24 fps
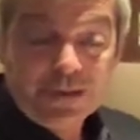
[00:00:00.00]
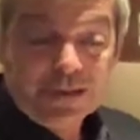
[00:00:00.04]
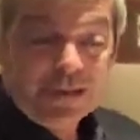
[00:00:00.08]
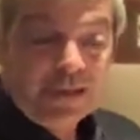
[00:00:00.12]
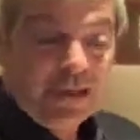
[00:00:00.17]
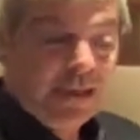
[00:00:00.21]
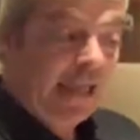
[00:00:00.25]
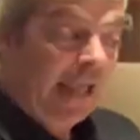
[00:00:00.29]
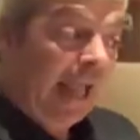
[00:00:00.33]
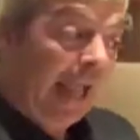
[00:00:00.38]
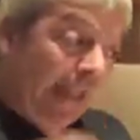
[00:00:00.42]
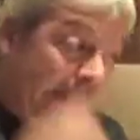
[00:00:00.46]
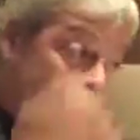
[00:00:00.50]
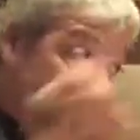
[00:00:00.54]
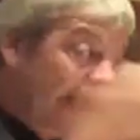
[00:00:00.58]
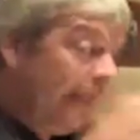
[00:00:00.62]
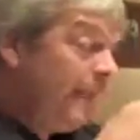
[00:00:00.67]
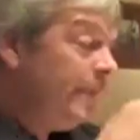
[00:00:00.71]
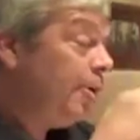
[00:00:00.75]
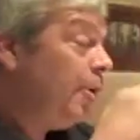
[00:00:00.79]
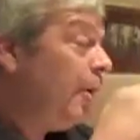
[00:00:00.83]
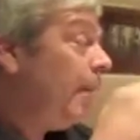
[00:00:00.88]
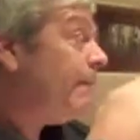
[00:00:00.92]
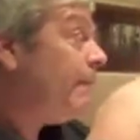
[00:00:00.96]
Okay. And
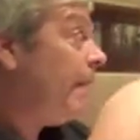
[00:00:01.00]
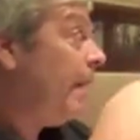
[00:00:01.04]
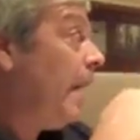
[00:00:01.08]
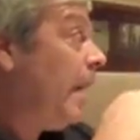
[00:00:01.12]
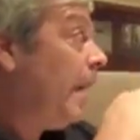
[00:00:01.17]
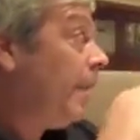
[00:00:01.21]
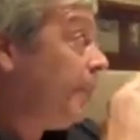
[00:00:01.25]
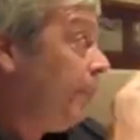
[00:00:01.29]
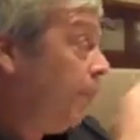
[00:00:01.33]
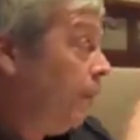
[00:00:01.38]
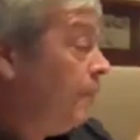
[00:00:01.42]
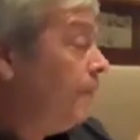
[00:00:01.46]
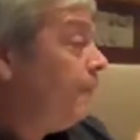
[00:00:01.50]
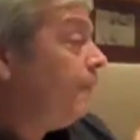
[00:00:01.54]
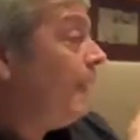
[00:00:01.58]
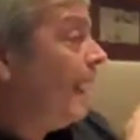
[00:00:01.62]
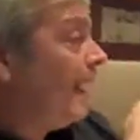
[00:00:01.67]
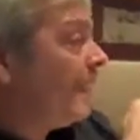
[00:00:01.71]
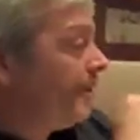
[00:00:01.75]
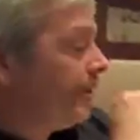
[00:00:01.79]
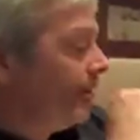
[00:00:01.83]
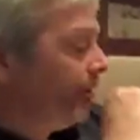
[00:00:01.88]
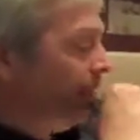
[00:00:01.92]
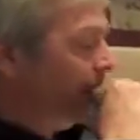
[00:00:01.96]
then you have a third
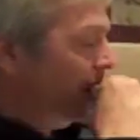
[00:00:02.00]
factor.